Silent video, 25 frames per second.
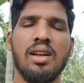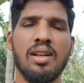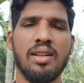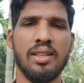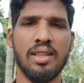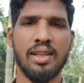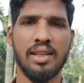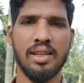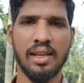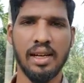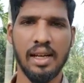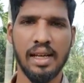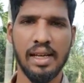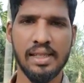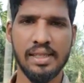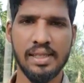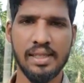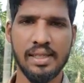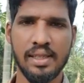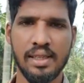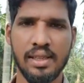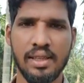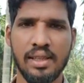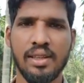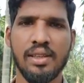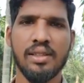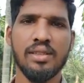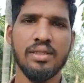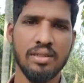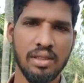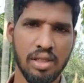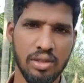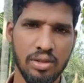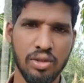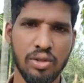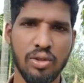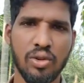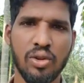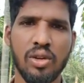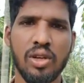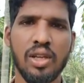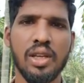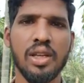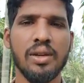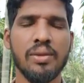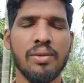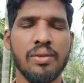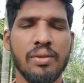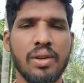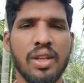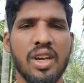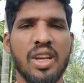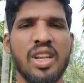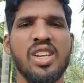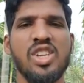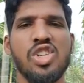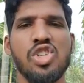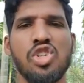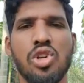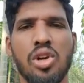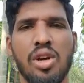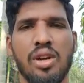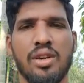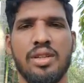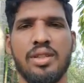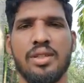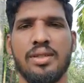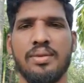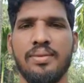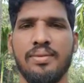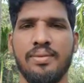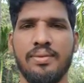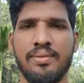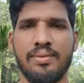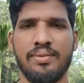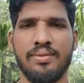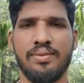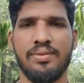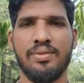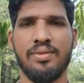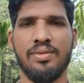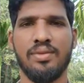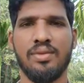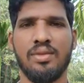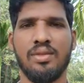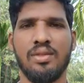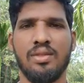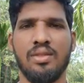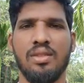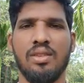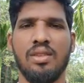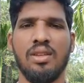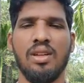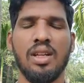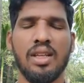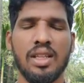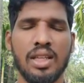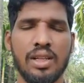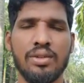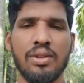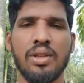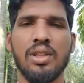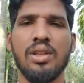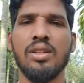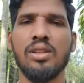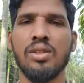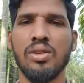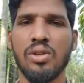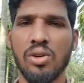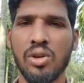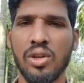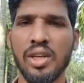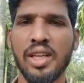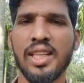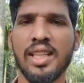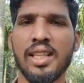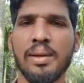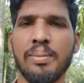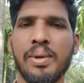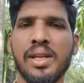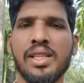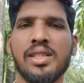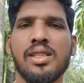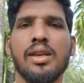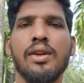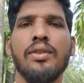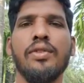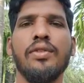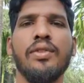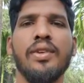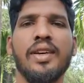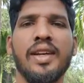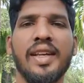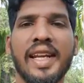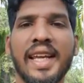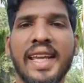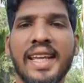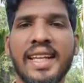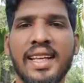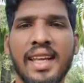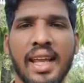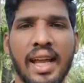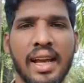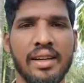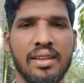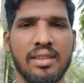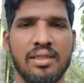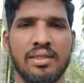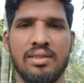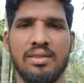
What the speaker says: or the grass, that one growing very short, or that one growing in the place of dry land.